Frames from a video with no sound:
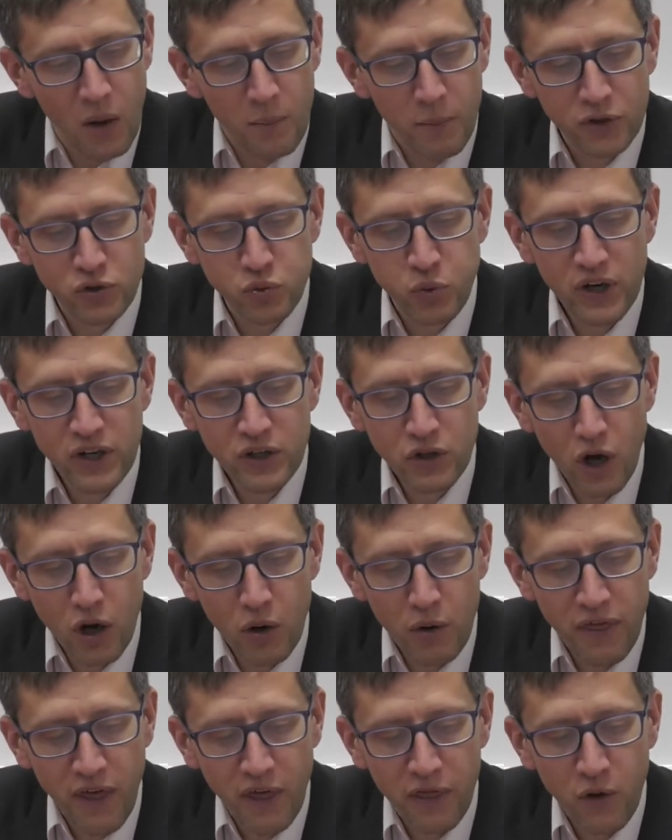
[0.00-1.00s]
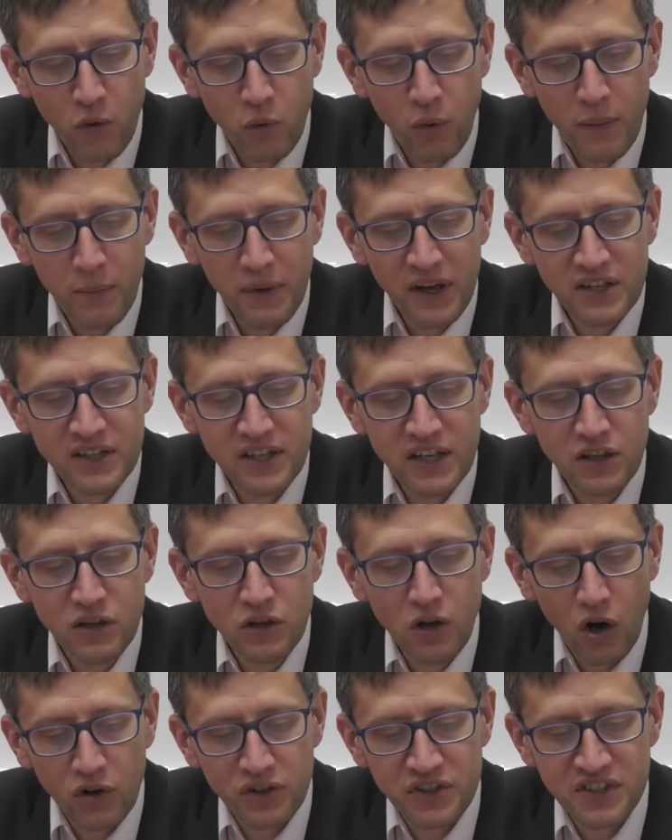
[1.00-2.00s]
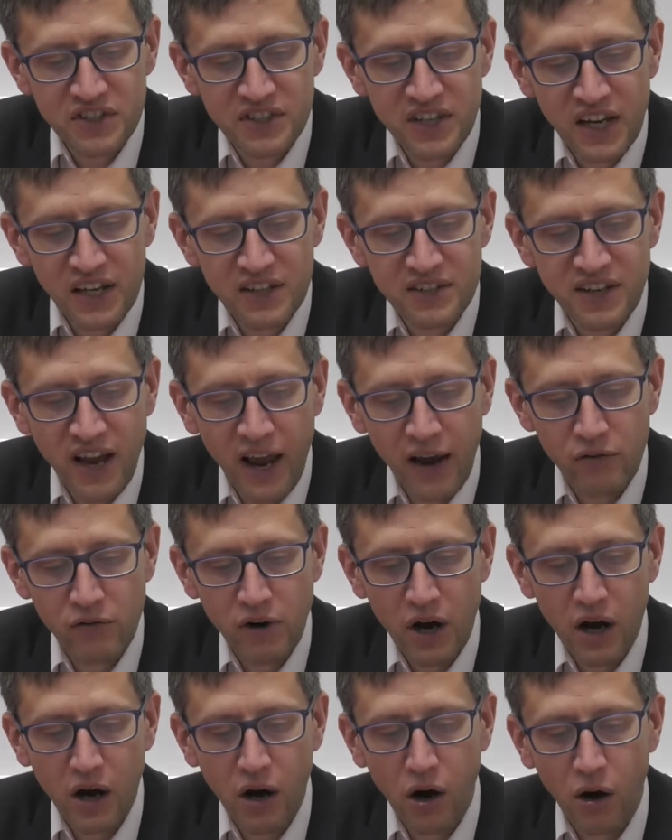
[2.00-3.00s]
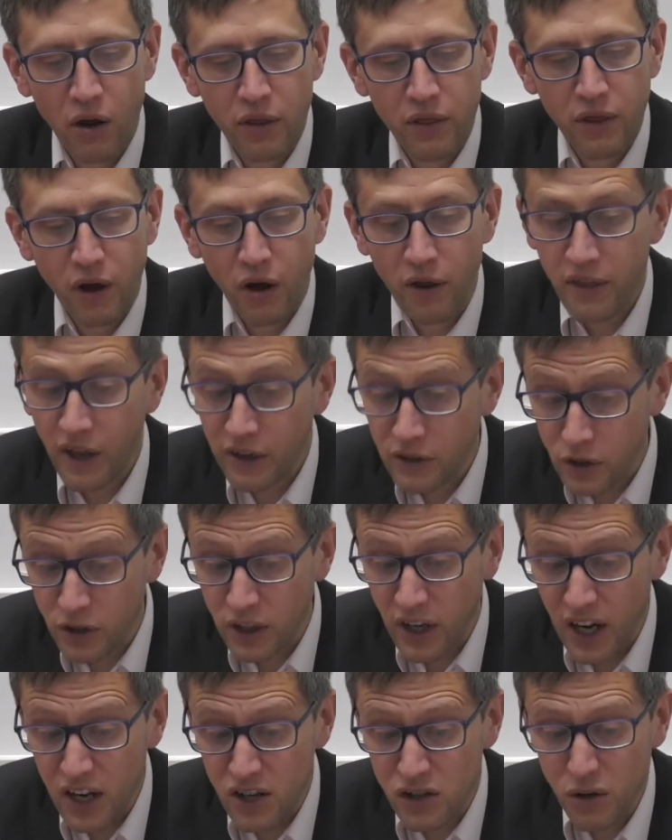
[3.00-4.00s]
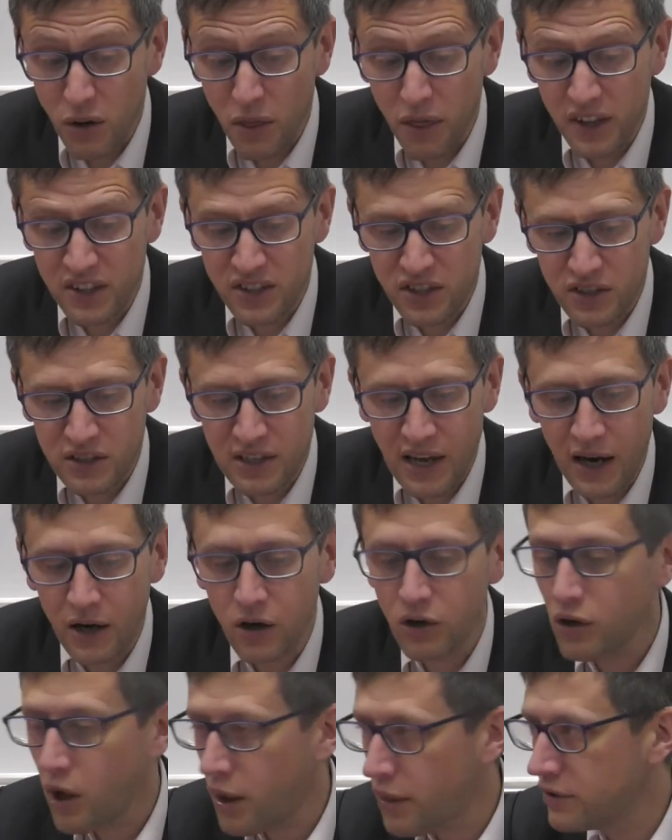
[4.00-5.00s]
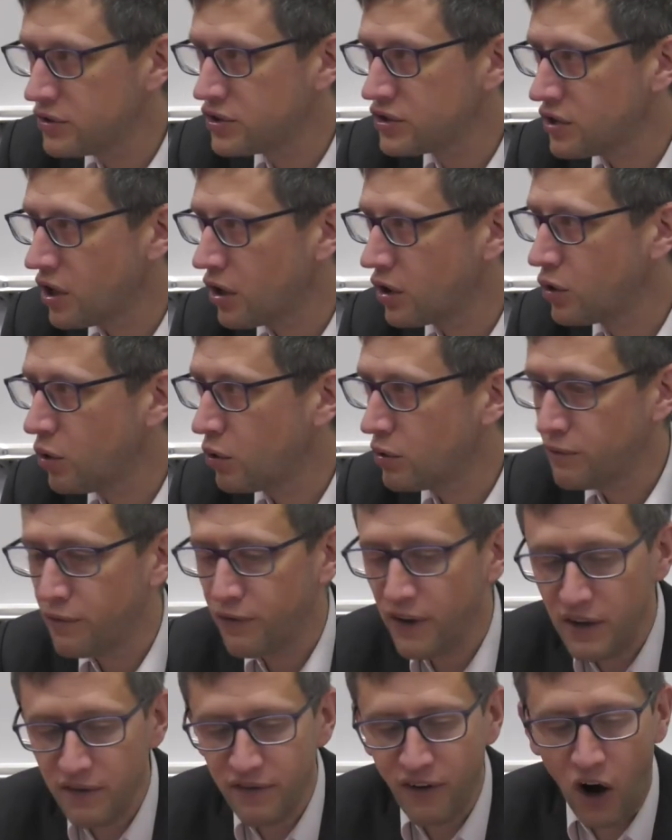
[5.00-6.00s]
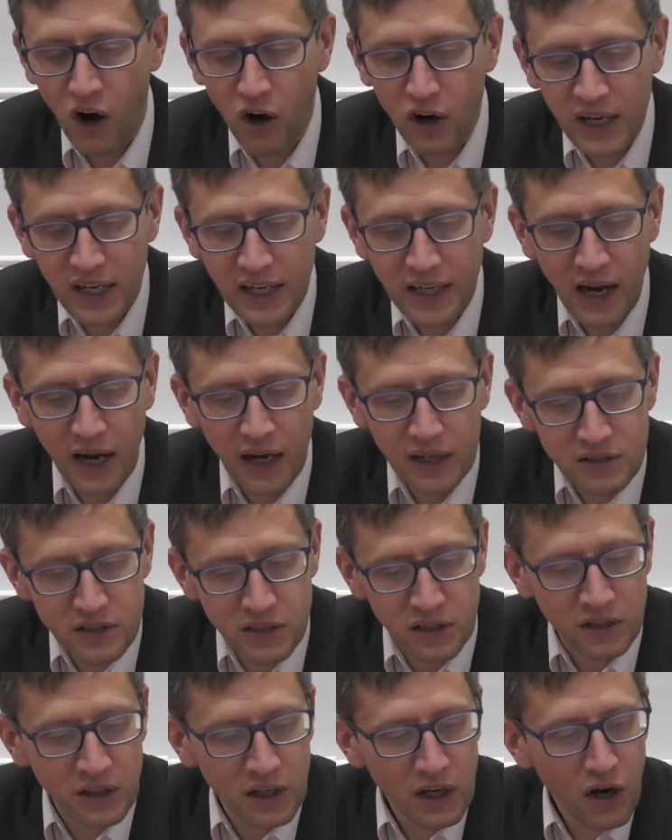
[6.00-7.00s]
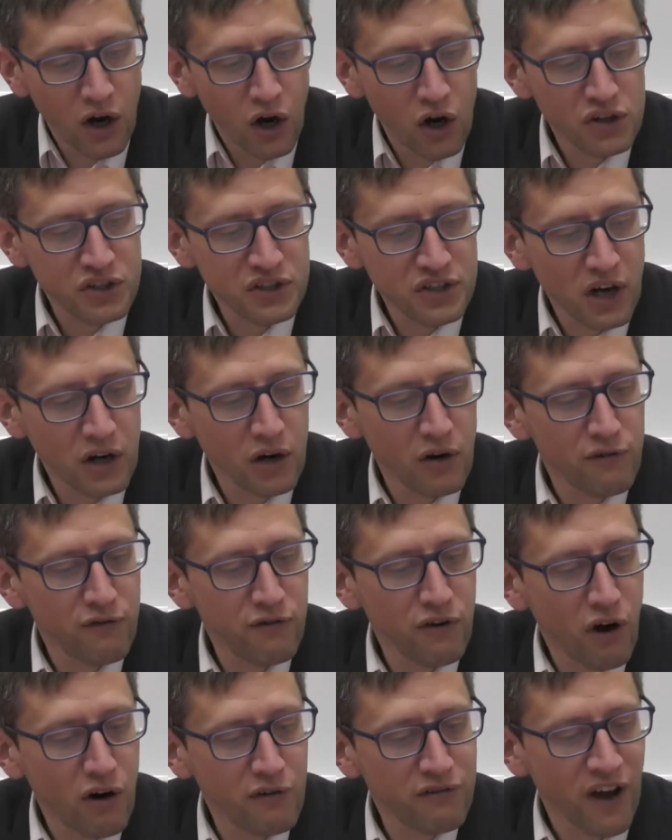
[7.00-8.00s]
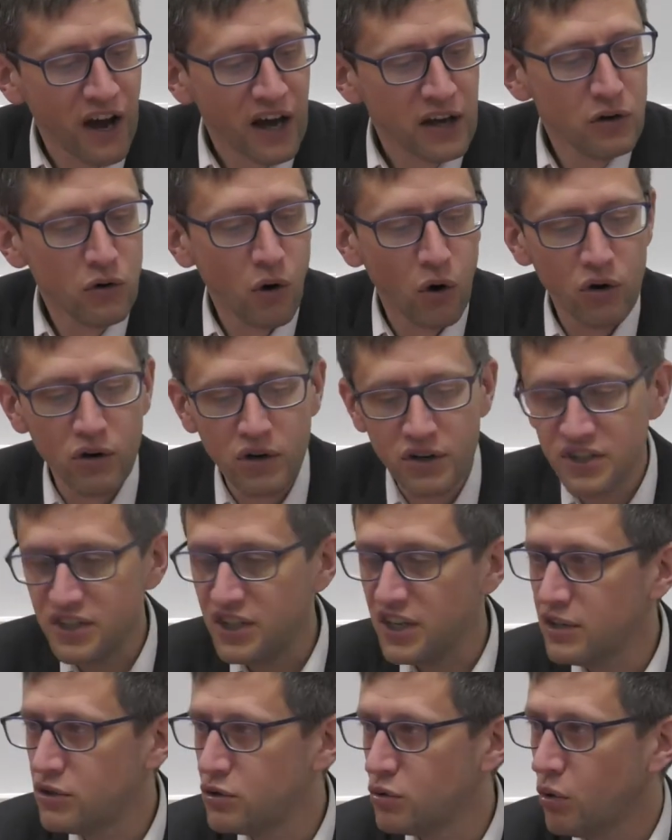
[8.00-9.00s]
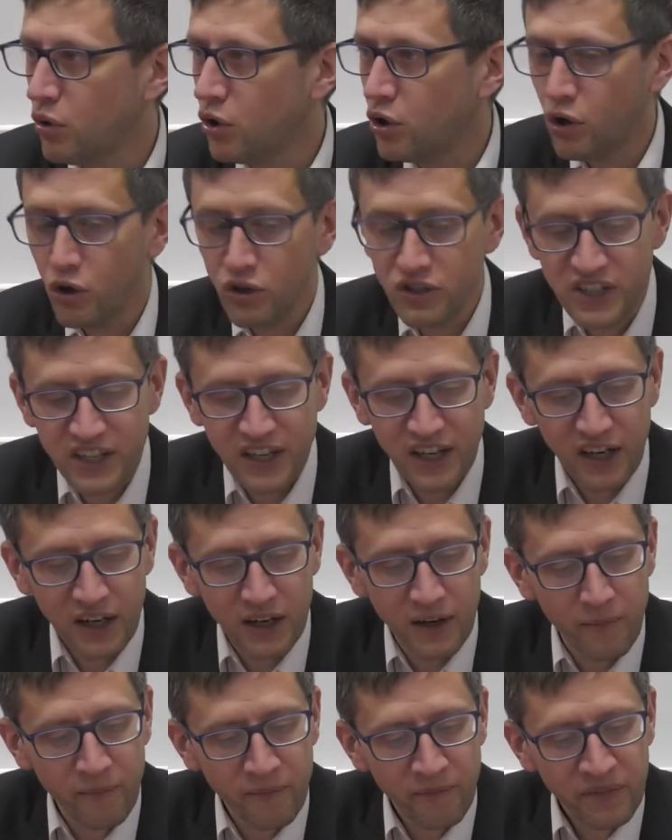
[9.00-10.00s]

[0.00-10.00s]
But we know that the women did not sing Saïra on that occasion. They sang another song called Vive Henri IV, a song of love and loyalty to a good king.